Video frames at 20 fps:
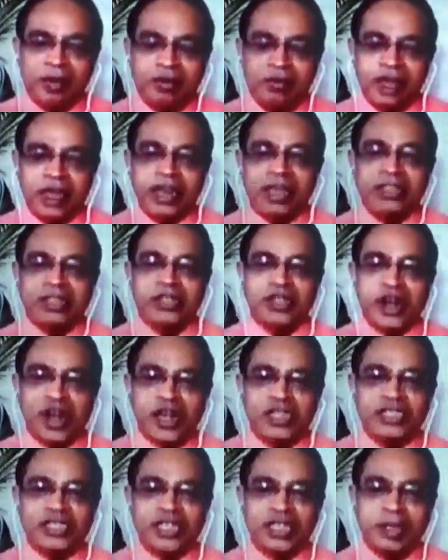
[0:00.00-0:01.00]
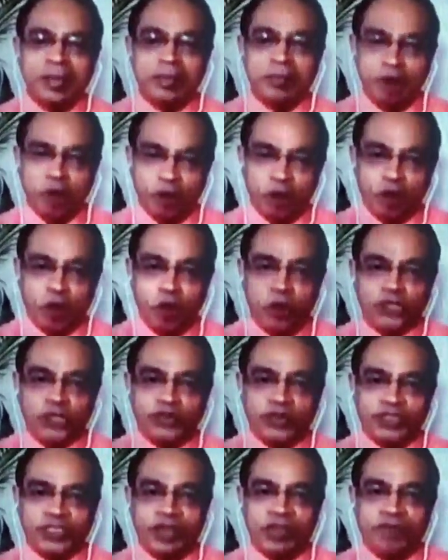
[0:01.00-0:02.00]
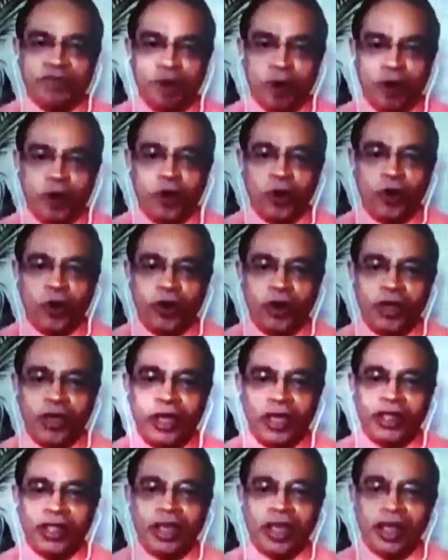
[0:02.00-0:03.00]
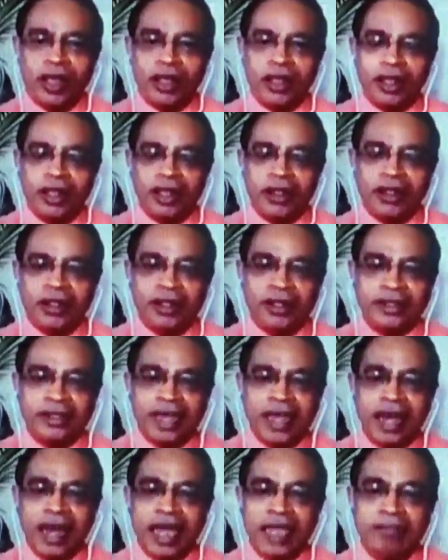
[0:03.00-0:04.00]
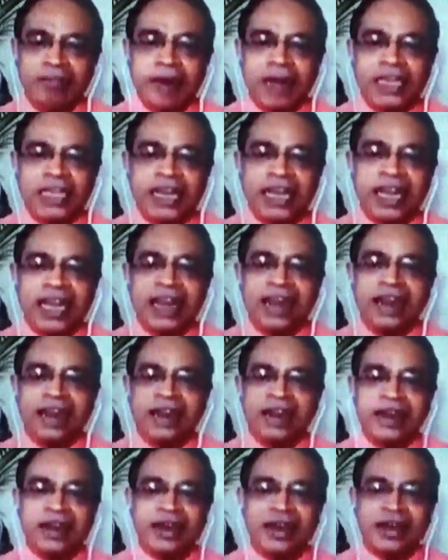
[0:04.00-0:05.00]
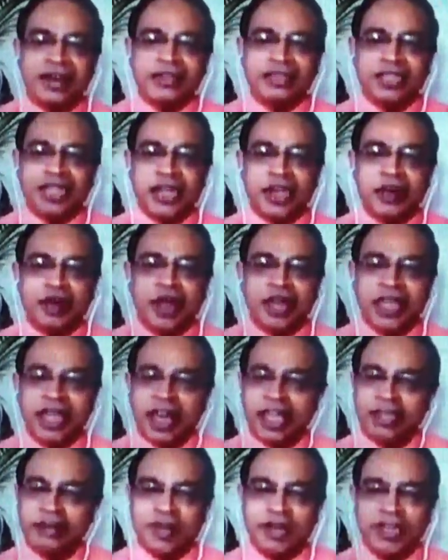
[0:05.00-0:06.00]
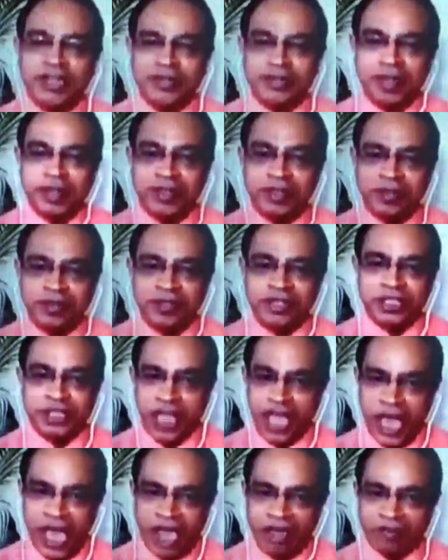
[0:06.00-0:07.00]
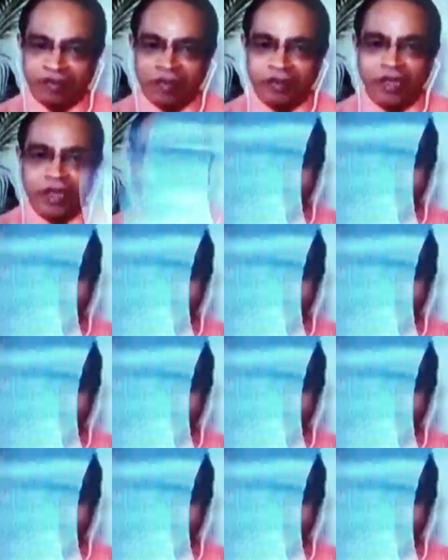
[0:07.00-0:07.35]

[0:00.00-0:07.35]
various drills and the protocols which are followed, they are like multi-layered security arrangements they have.